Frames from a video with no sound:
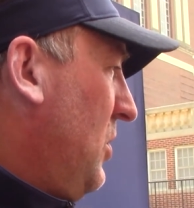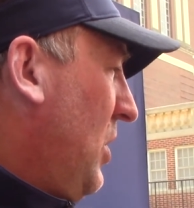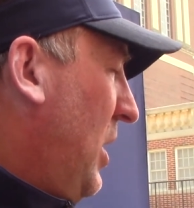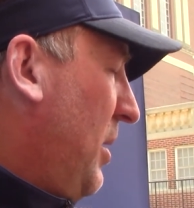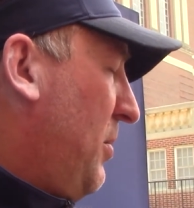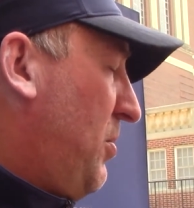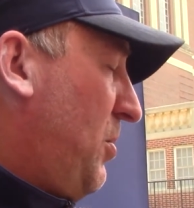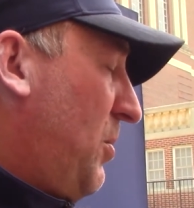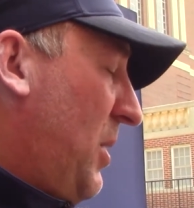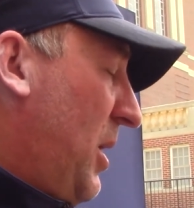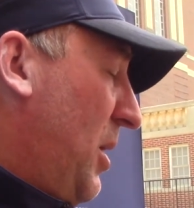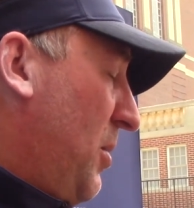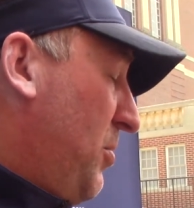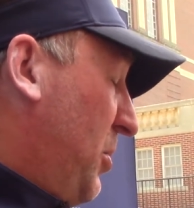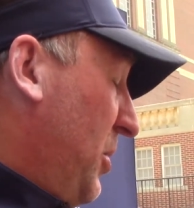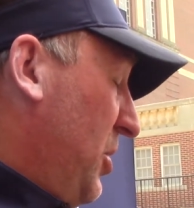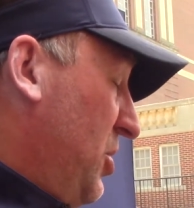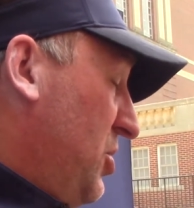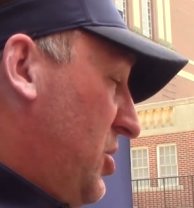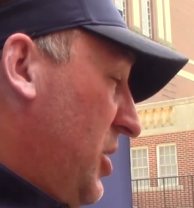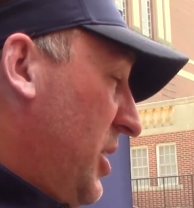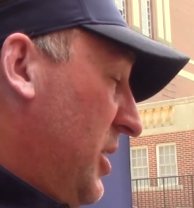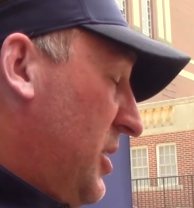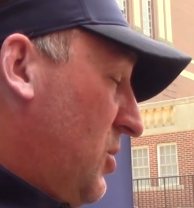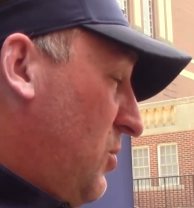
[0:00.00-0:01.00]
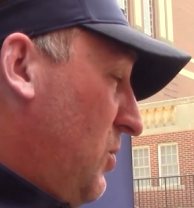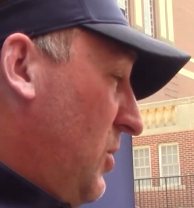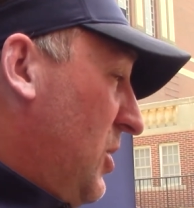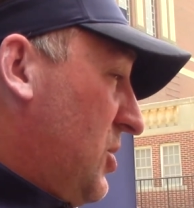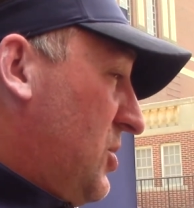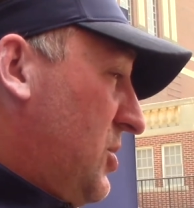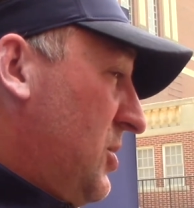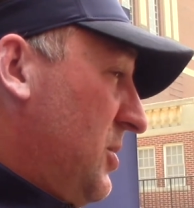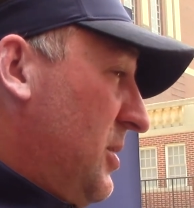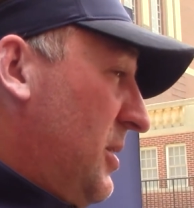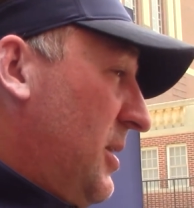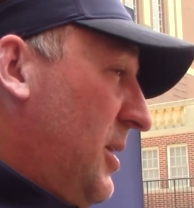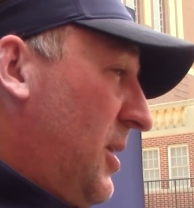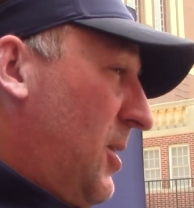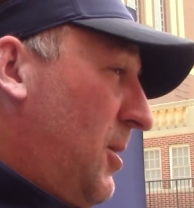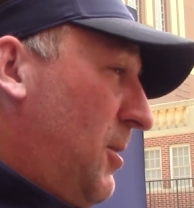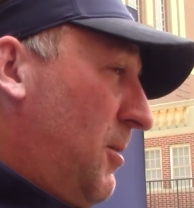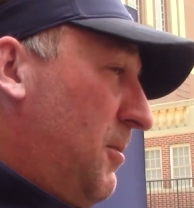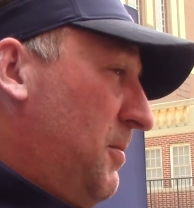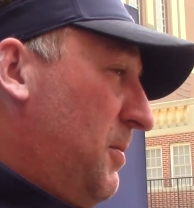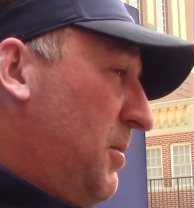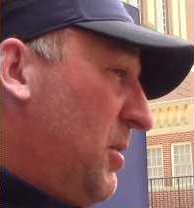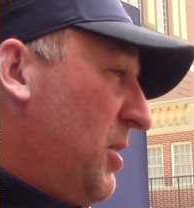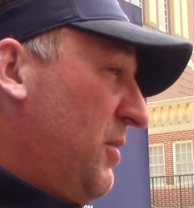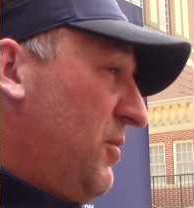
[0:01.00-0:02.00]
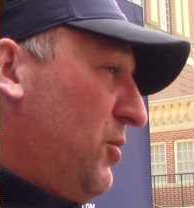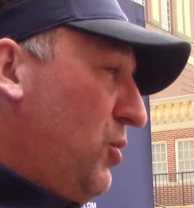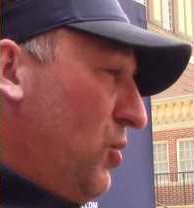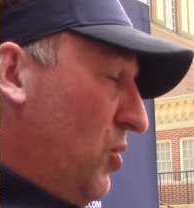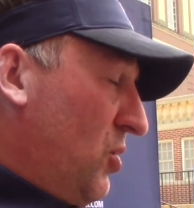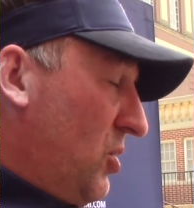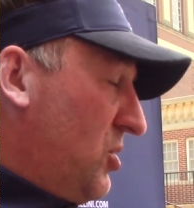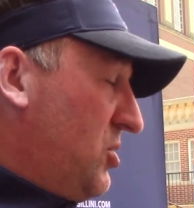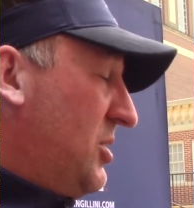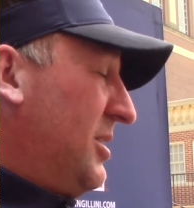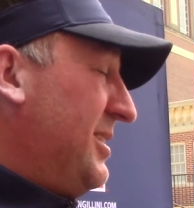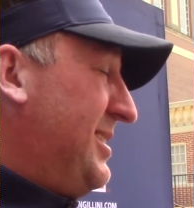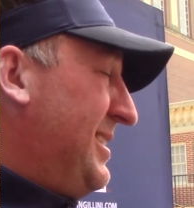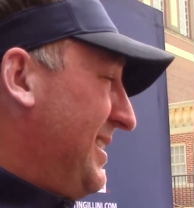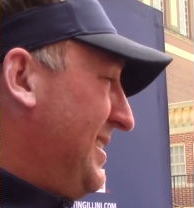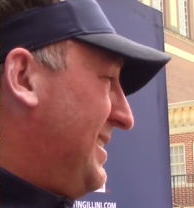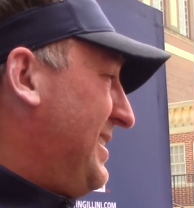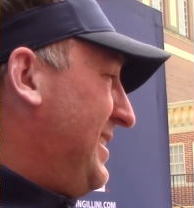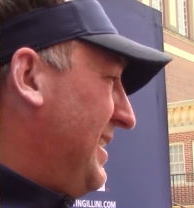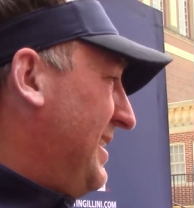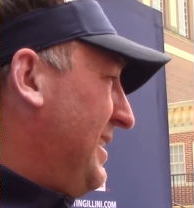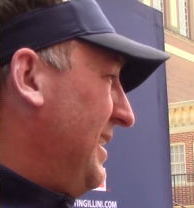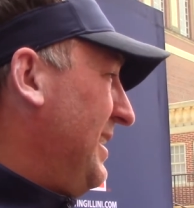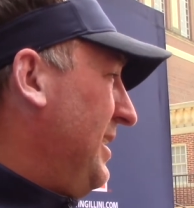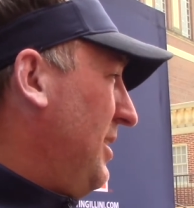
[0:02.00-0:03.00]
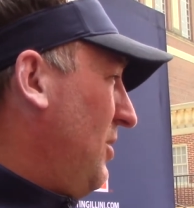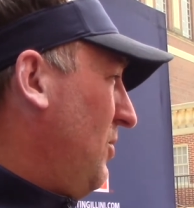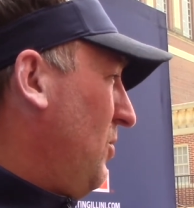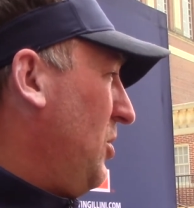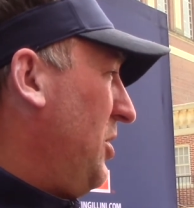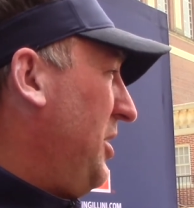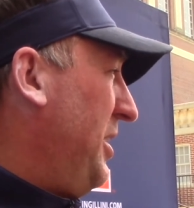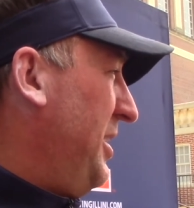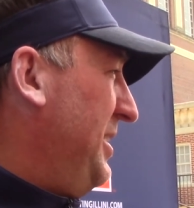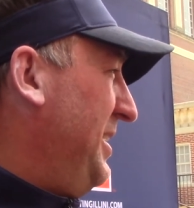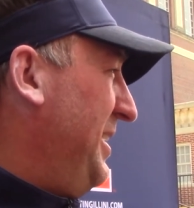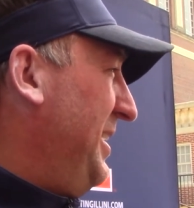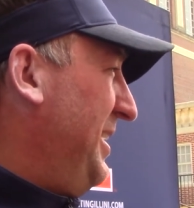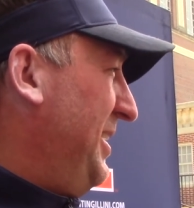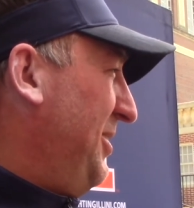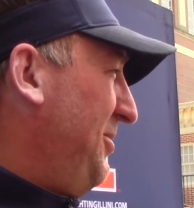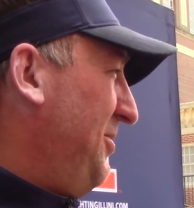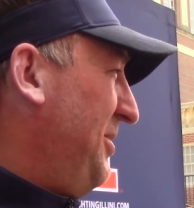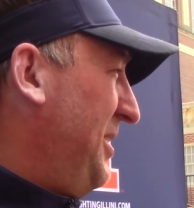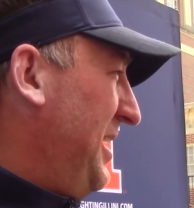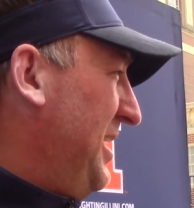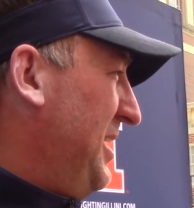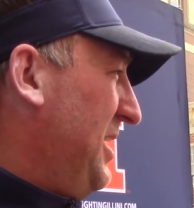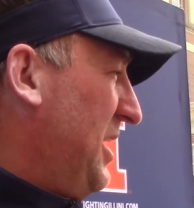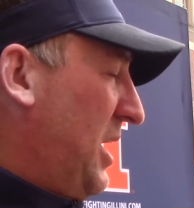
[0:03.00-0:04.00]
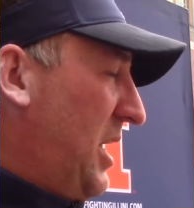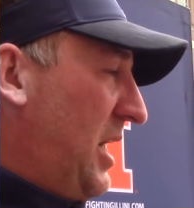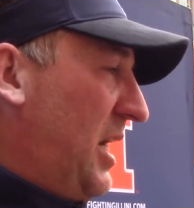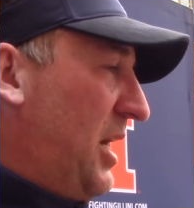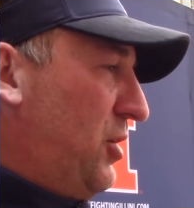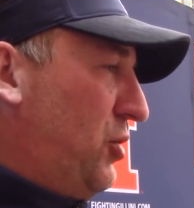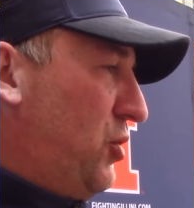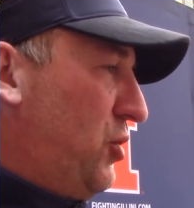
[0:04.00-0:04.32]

I appreciate the question, but if you look statistically at what I did, right, I had